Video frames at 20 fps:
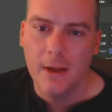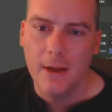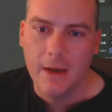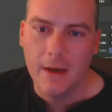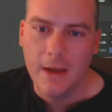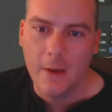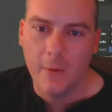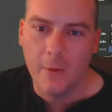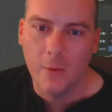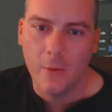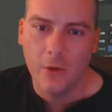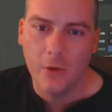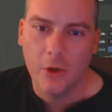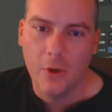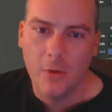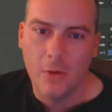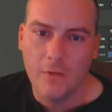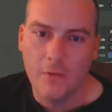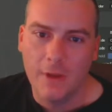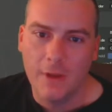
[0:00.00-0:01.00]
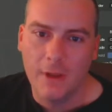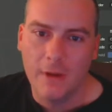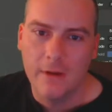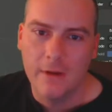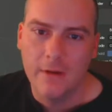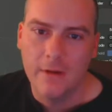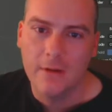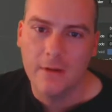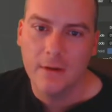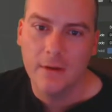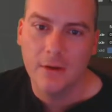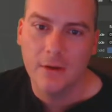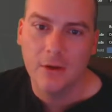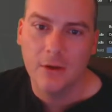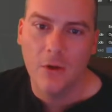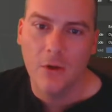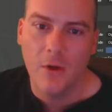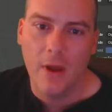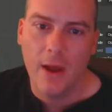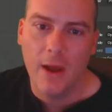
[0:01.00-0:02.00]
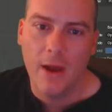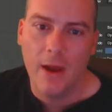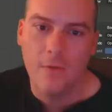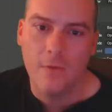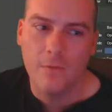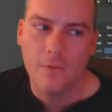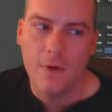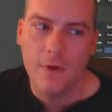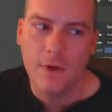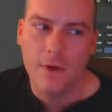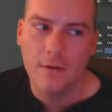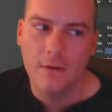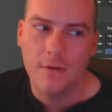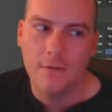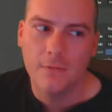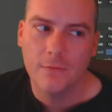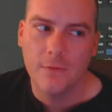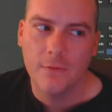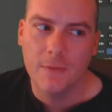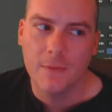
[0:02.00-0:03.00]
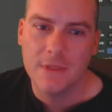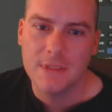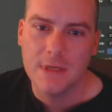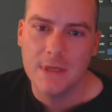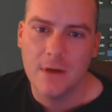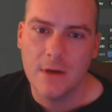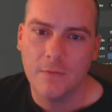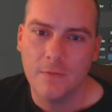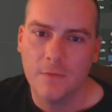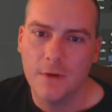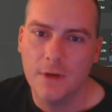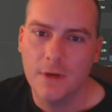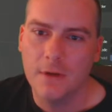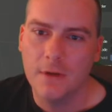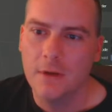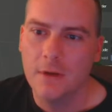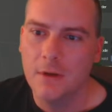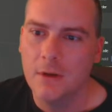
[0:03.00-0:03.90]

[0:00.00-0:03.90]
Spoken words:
Now we want to go over here, go alpha, from this alpha